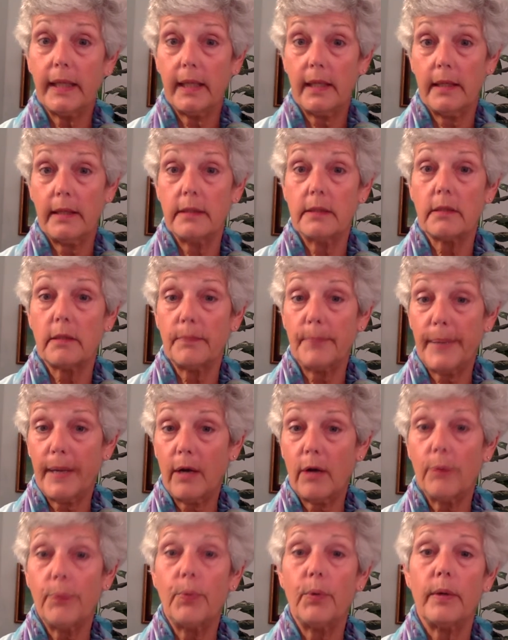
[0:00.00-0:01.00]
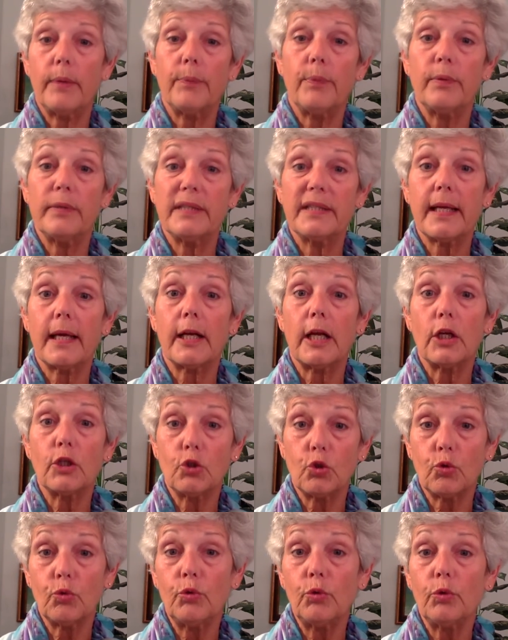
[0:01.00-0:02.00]
and as our PowerPoint points out, a
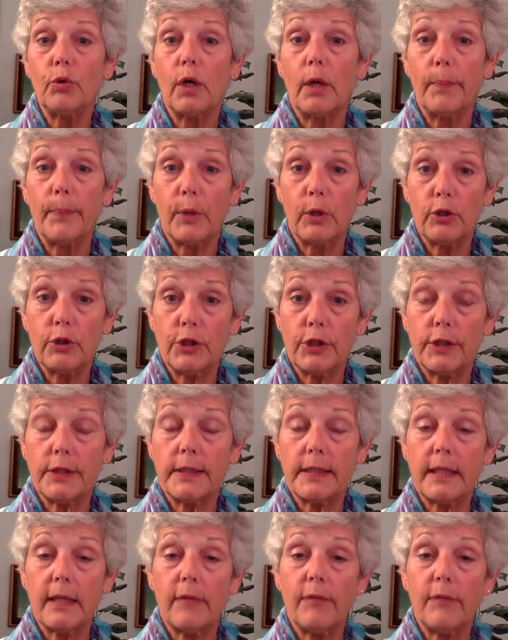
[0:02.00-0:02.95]
true emergency.